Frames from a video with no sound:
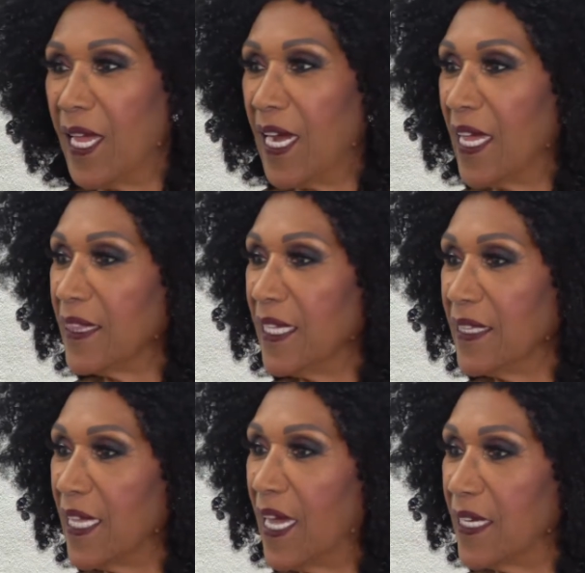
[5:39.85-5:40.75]
And I
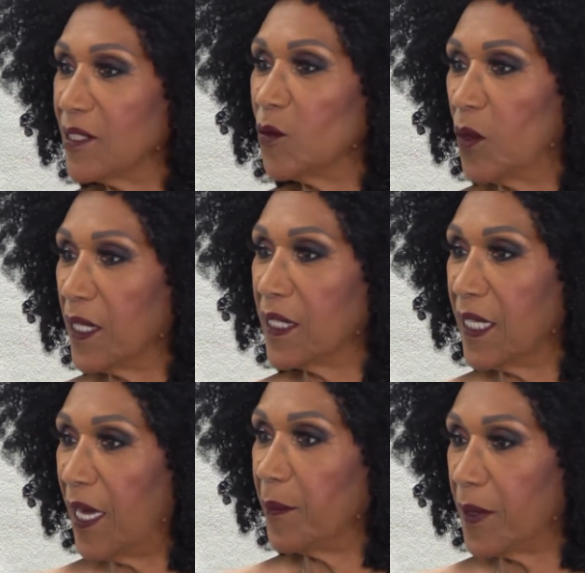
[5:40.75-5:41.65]
think that is what
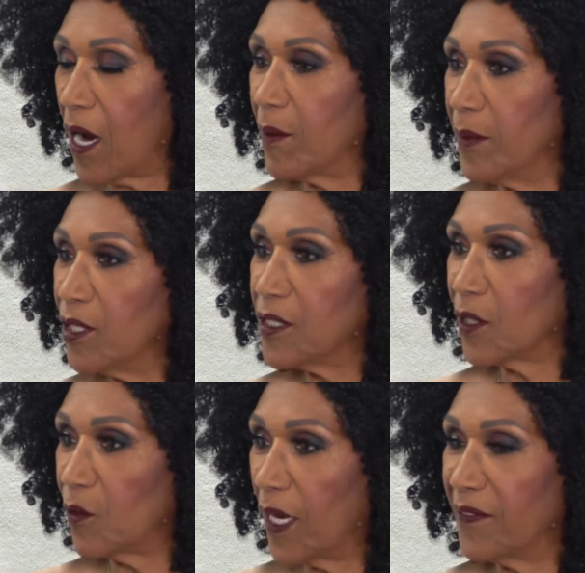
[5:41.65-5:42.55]
kept our
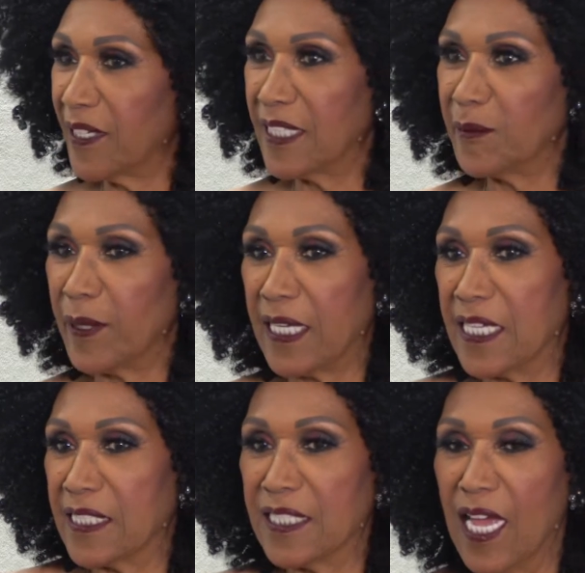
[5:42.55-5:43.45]
music relevant, is
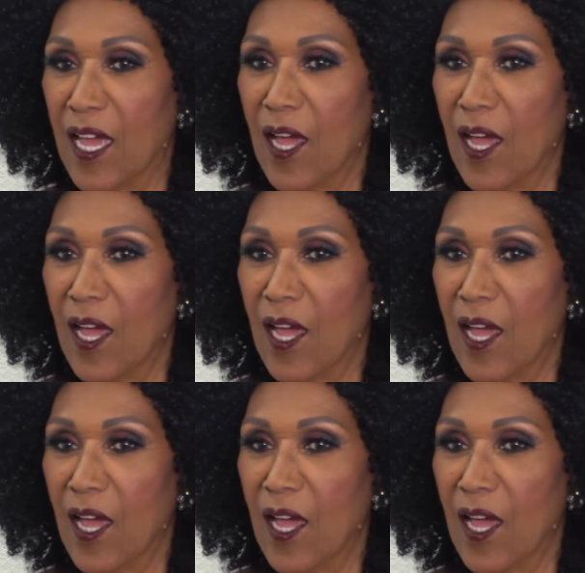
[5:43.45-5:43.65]
because